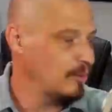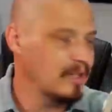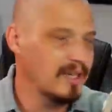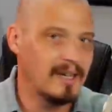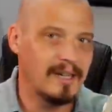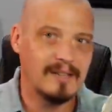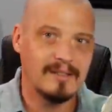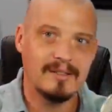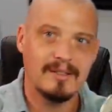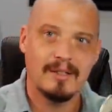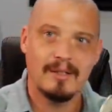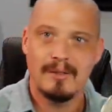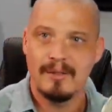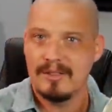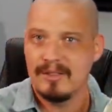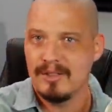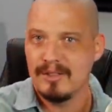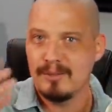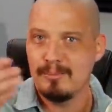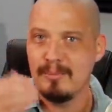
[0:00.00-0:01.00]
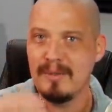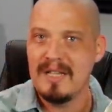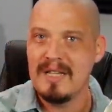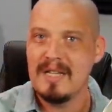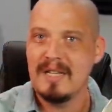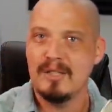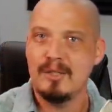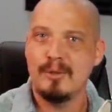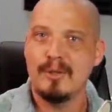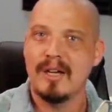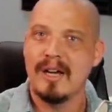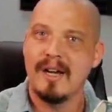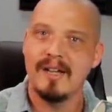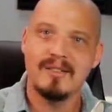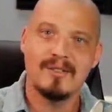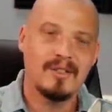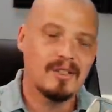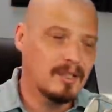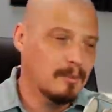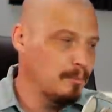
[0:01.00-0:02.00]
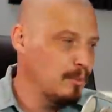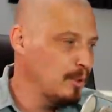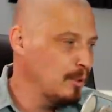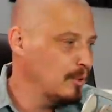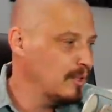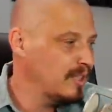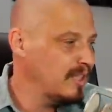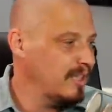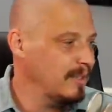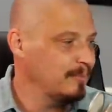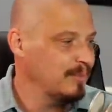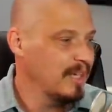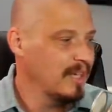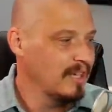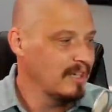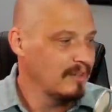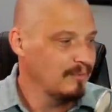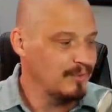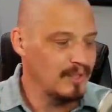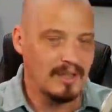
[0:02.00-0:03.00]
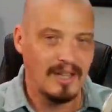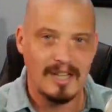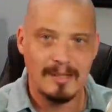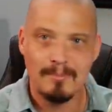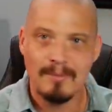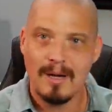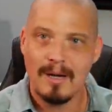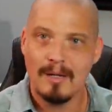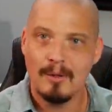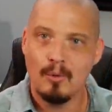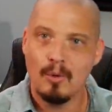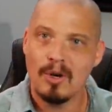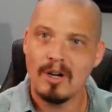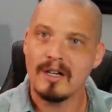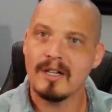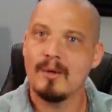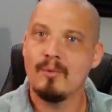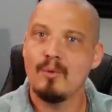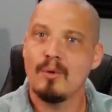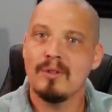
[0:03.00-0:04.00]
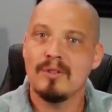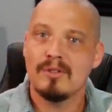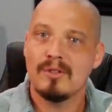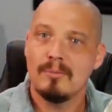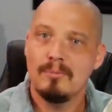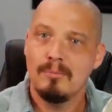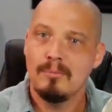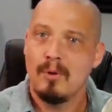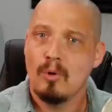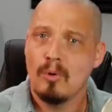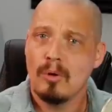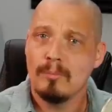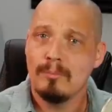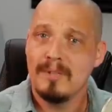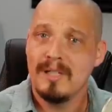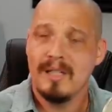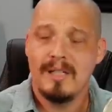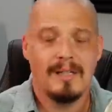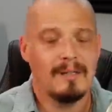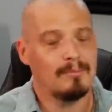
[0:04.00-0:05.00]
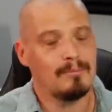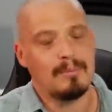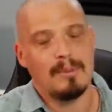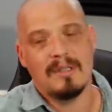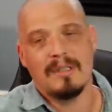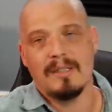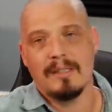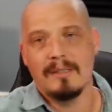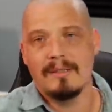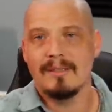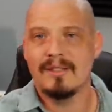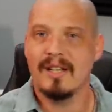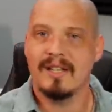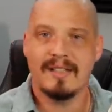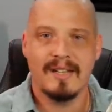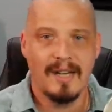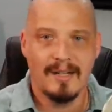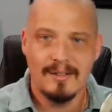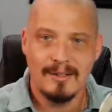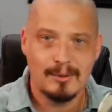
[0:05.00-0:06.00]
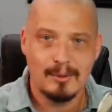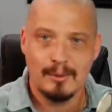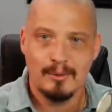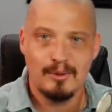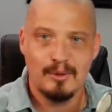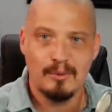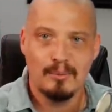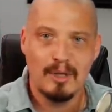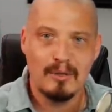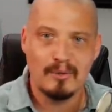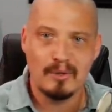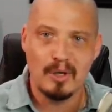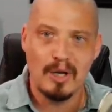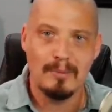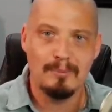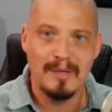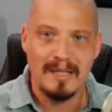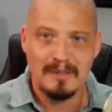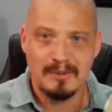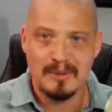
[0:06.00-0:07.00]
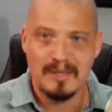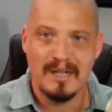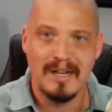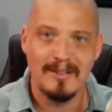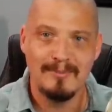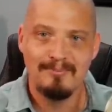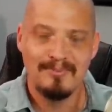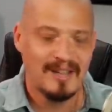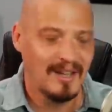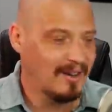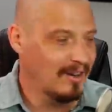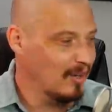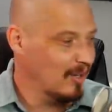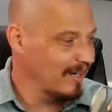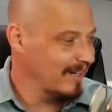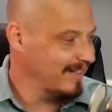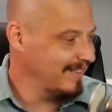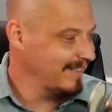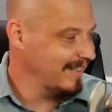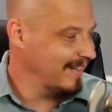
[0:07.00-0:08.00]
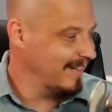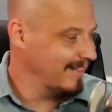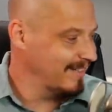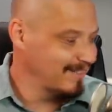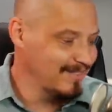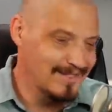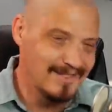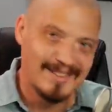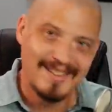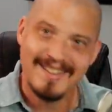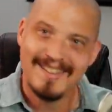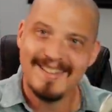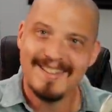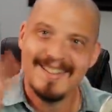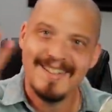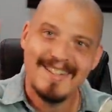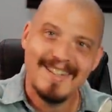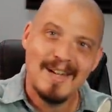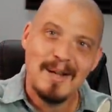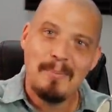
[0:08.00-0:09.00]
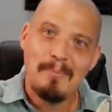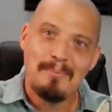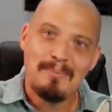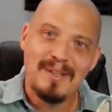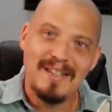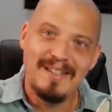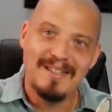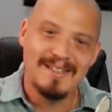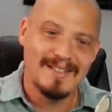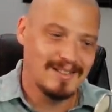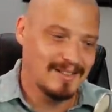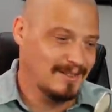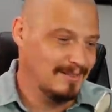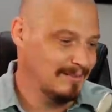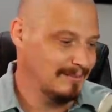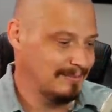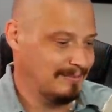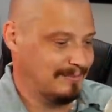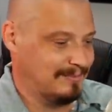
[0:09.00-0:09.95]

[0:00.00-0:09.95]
You guys know it's just me and you guys, the community. If you like my work and want to support me, please check out DistroTube over on Patreon. All right, guys. Peace.